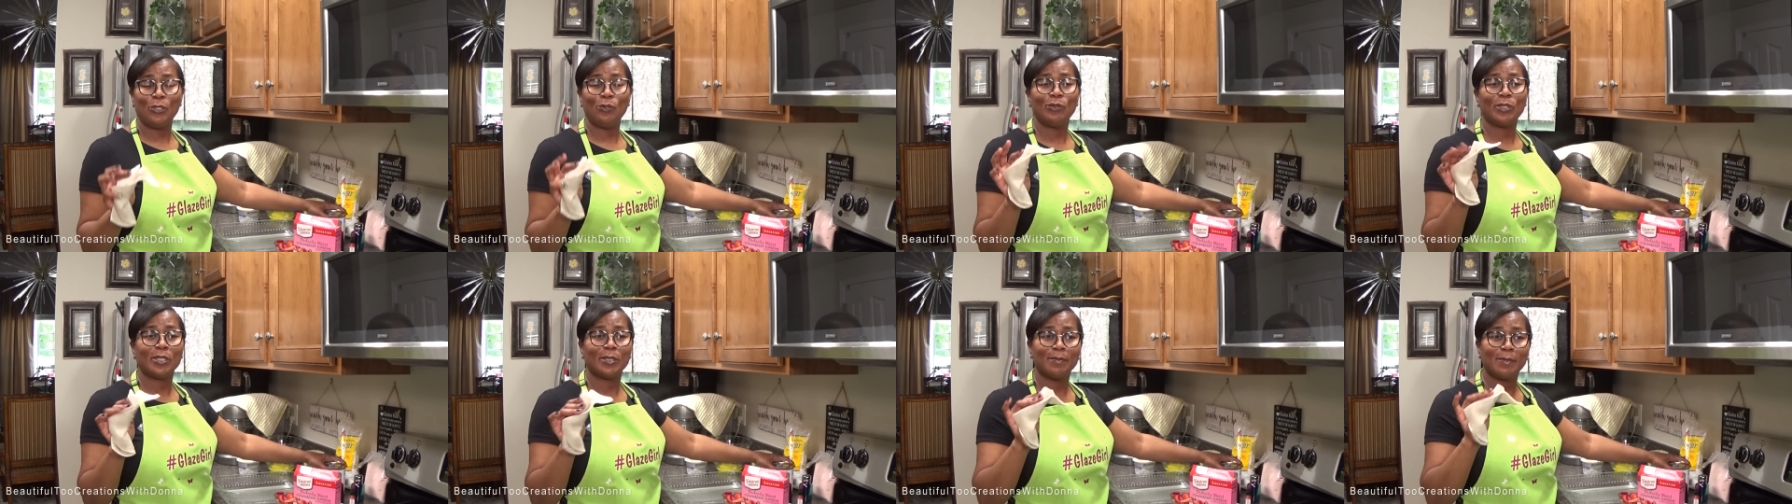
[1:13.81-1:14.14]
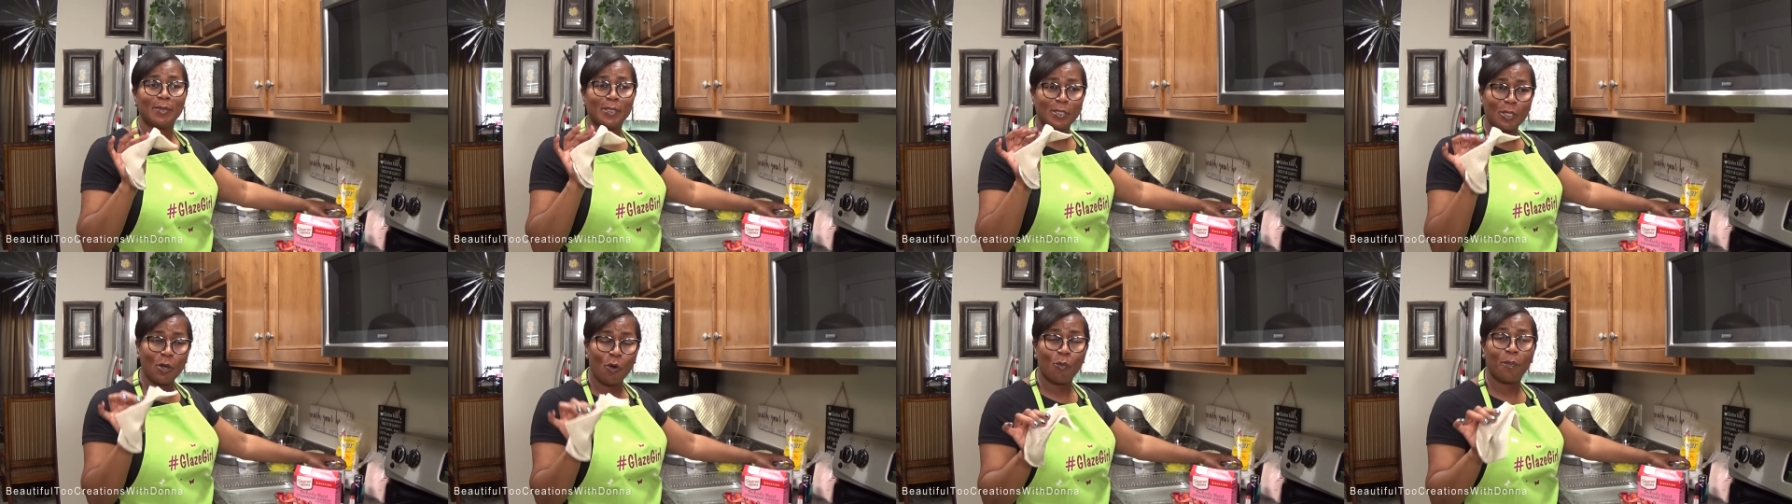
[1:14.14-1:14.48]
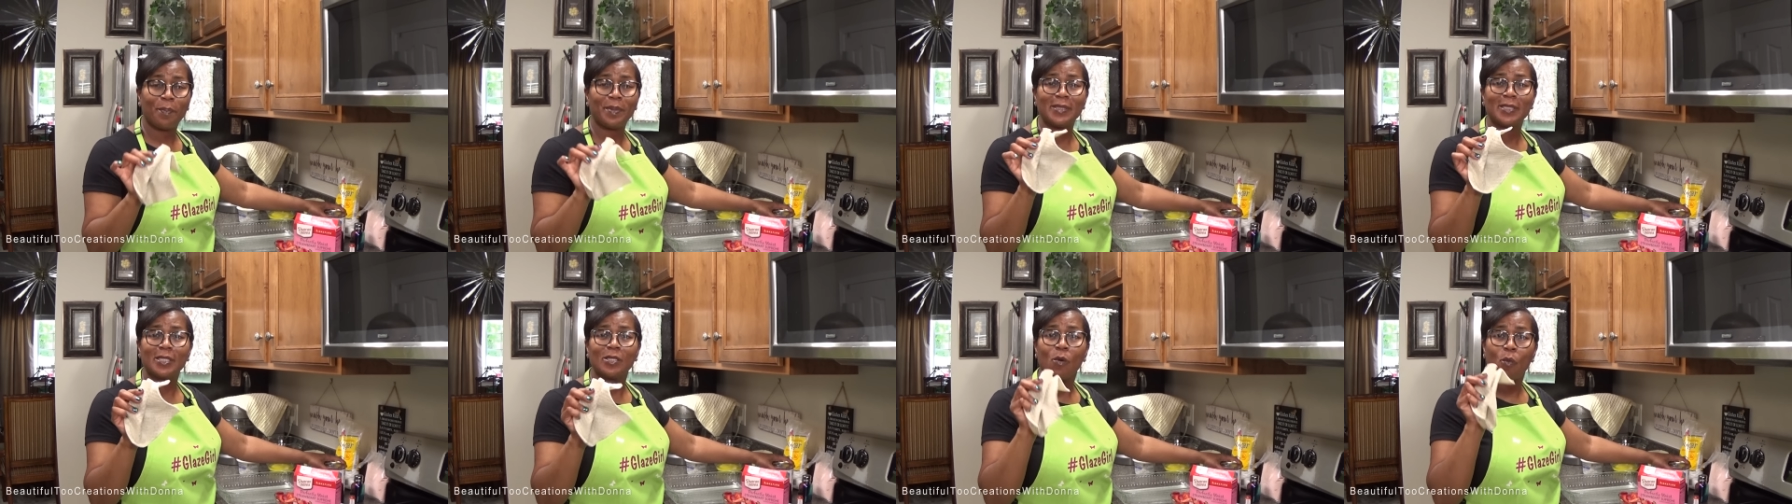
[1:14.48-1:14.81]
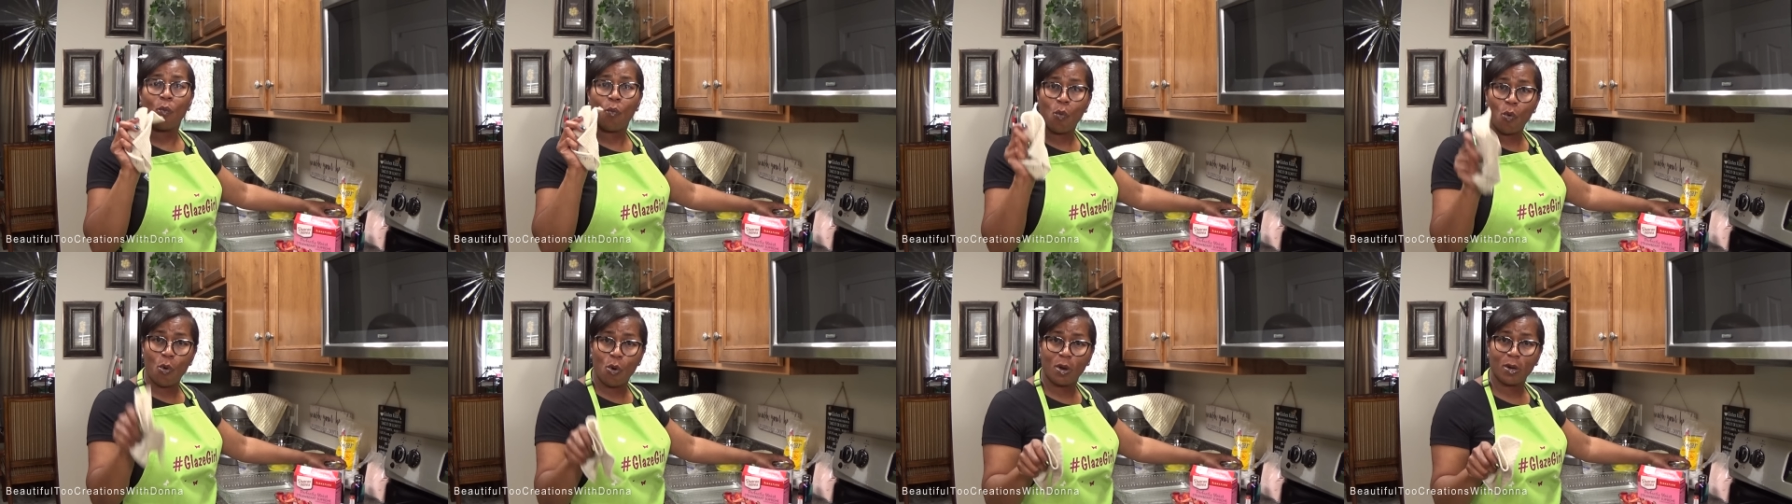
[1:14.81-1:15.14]
Use some soap and
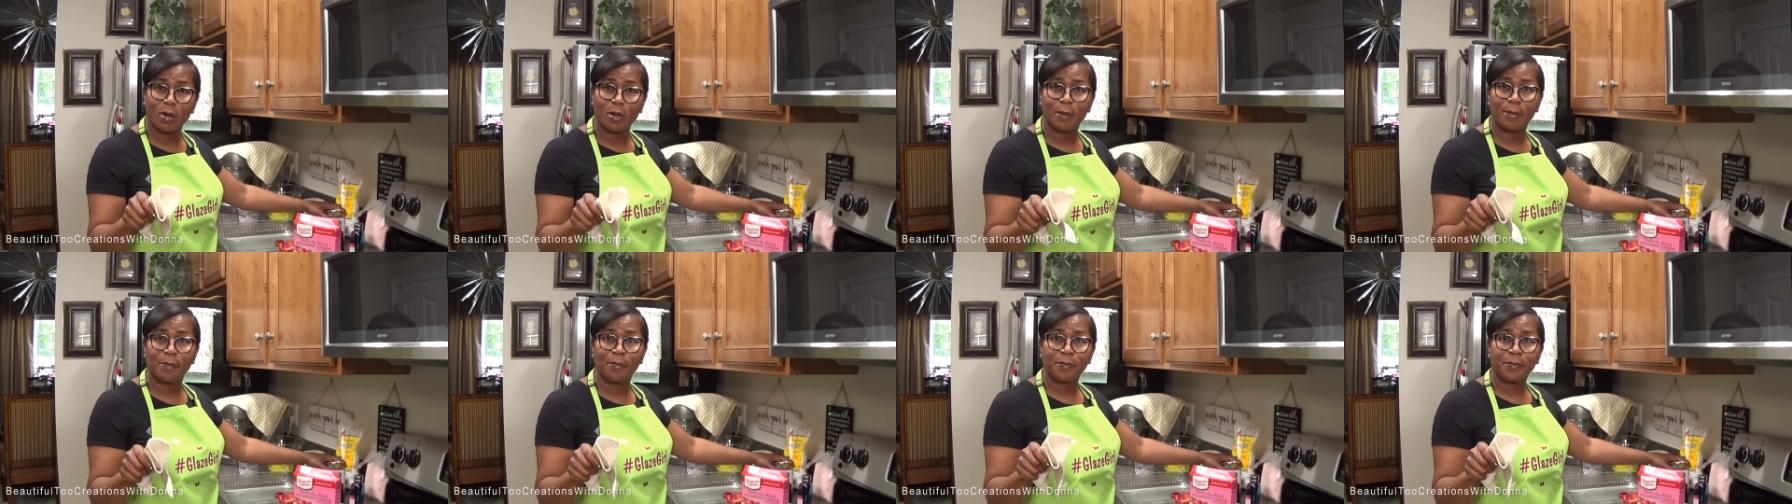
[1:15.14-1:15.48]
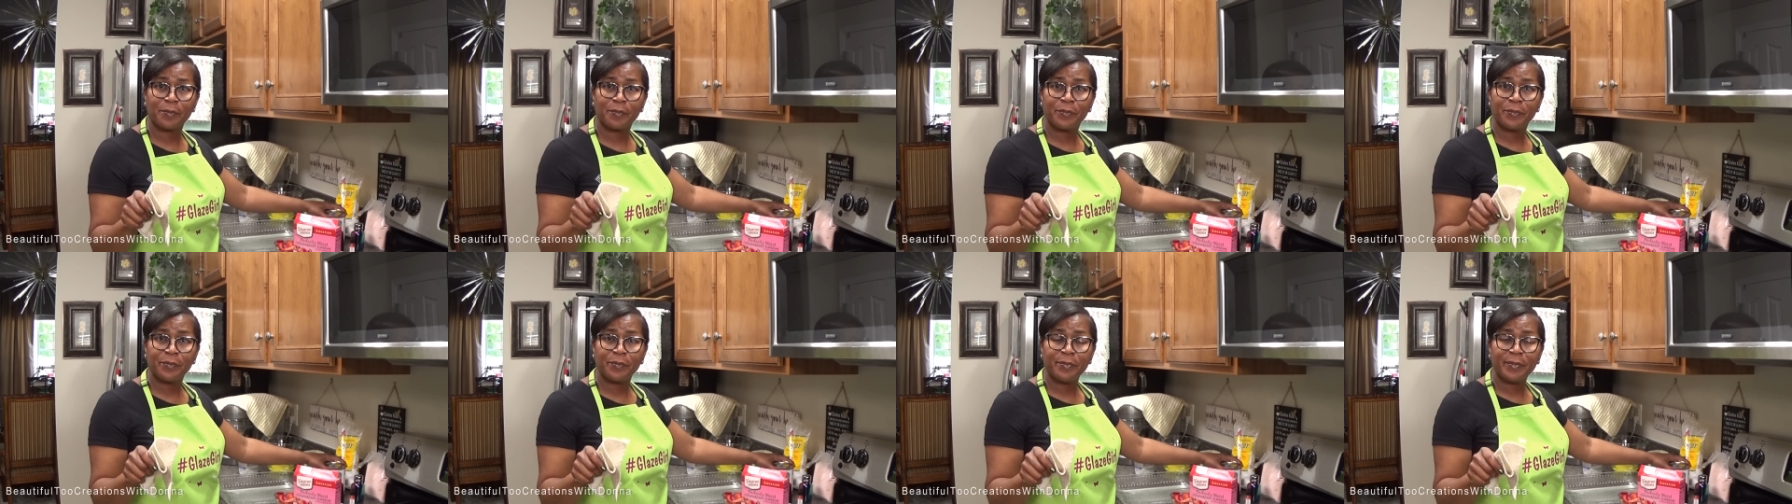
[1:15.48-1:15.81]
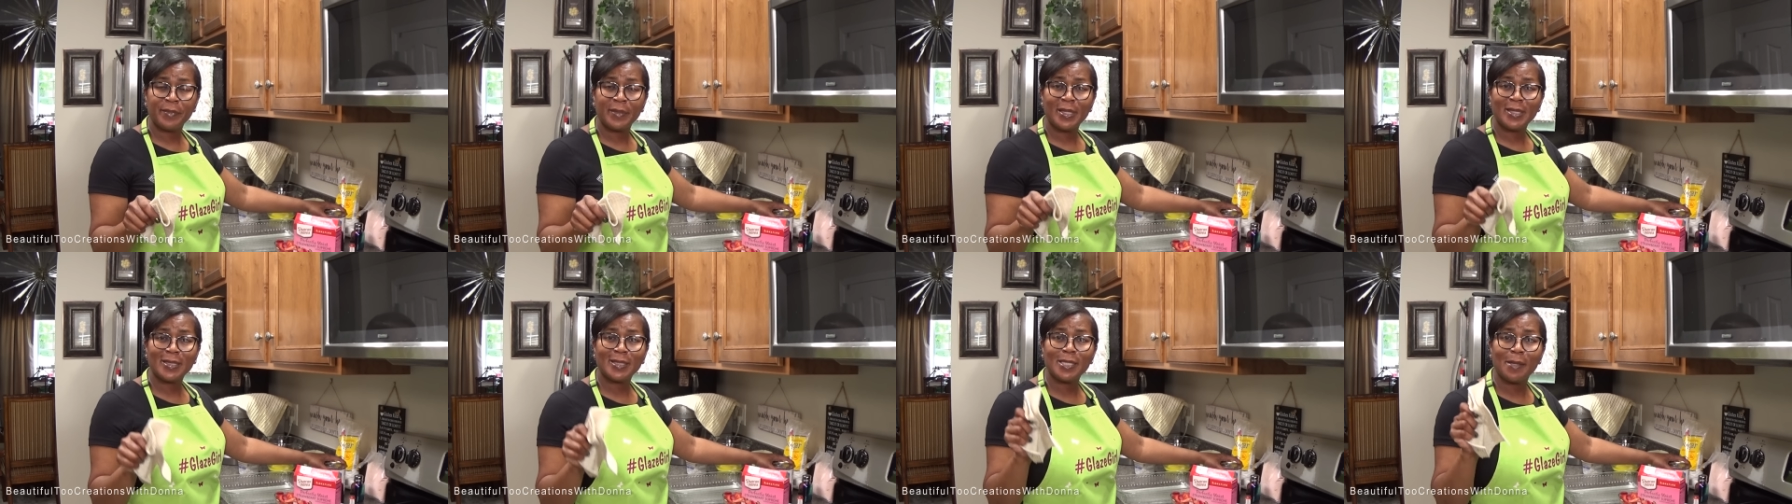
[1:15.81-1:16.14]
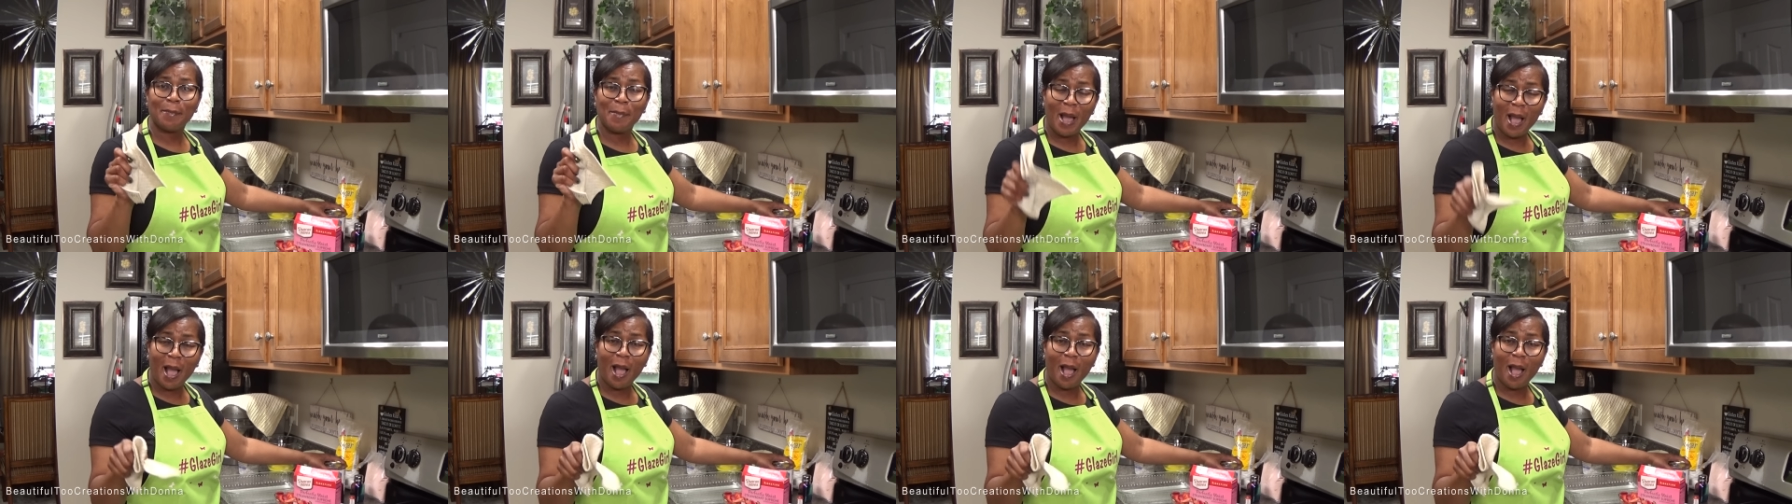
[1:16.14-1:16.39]
some water, some